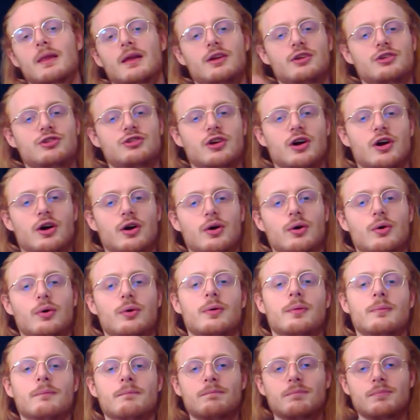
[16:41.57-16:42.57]
So
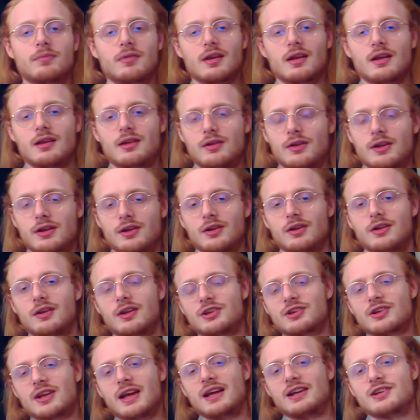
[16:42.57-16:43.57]
in
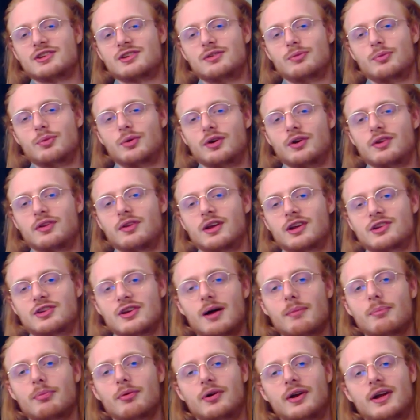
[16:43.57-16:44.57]
this case, the word
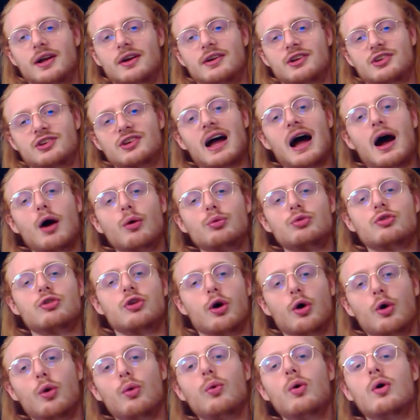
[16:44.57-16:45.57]
example here is
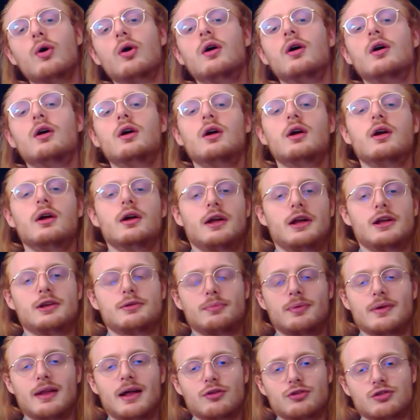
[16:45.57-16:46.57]
auto, is
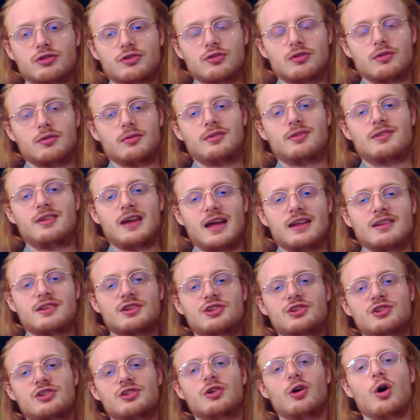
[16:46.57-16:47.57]
pronounced
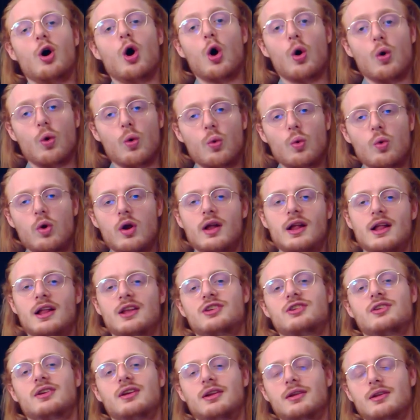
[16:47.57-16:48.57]
tense O,
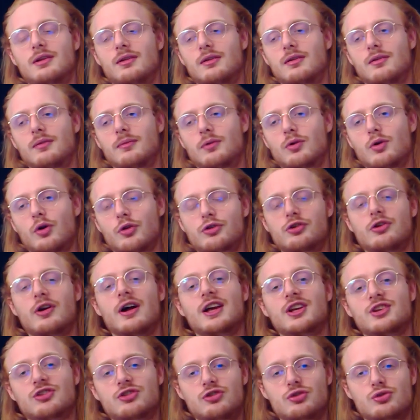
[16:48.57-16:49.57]
in
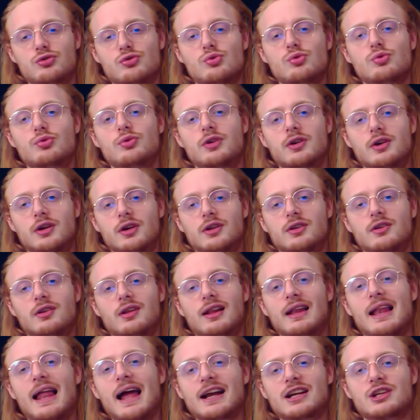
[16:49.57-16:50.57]
contrast to the
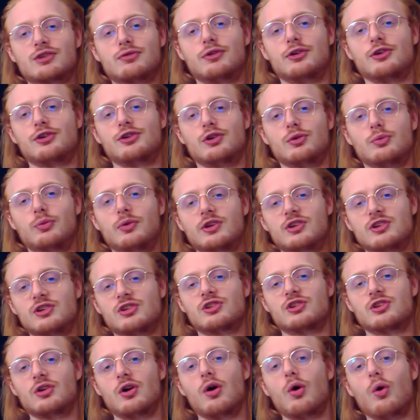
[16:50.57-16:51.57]
lax version, which
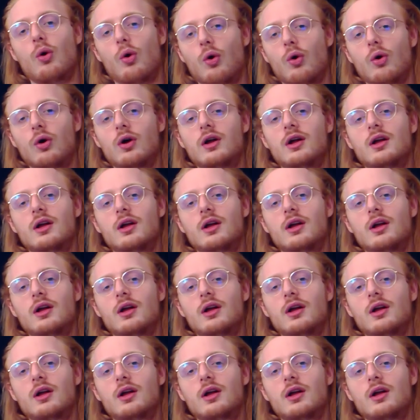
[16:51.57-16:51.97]
is O.